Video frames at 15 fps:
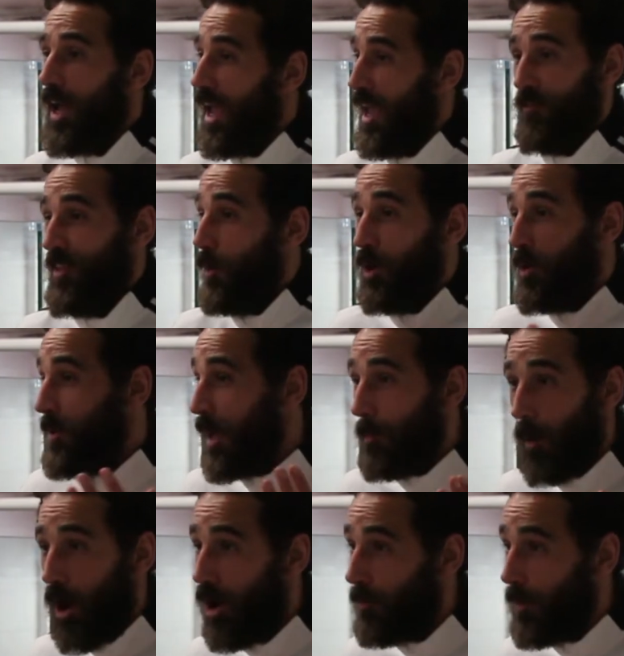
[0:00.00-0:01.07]
if they want to be a
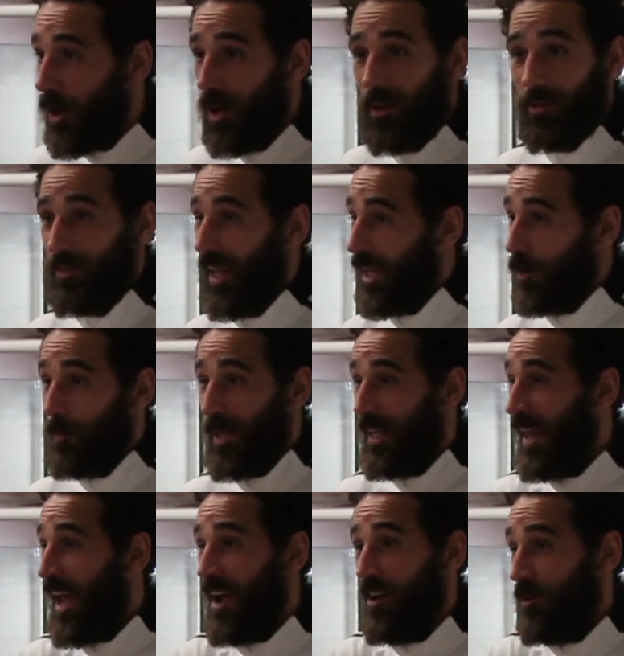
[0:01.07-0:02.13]
barber, they could be
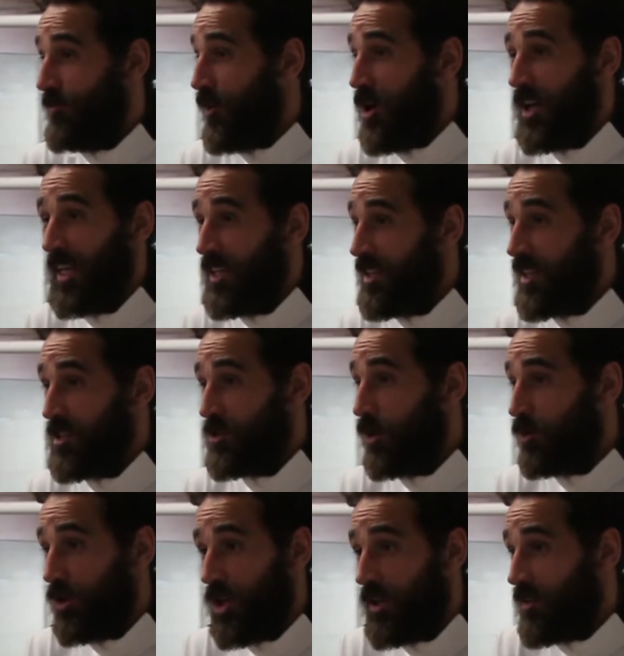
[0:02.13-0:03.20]
there at 13 years
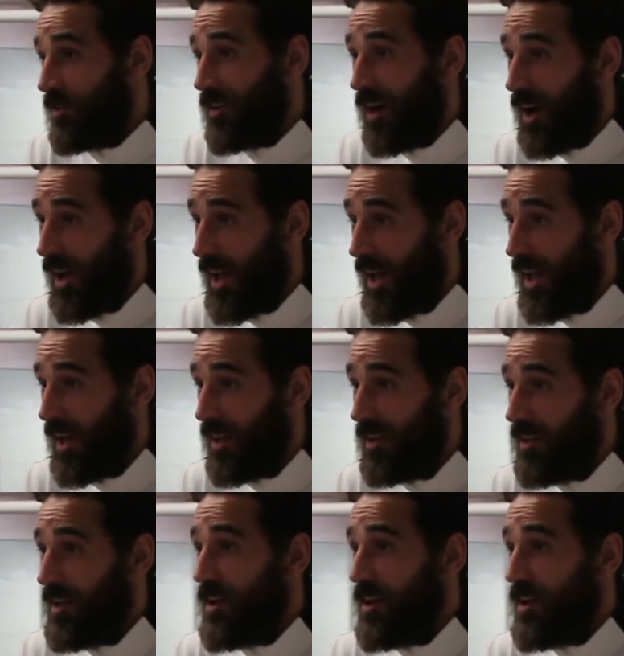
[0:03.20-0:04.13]
old learning to cut hair.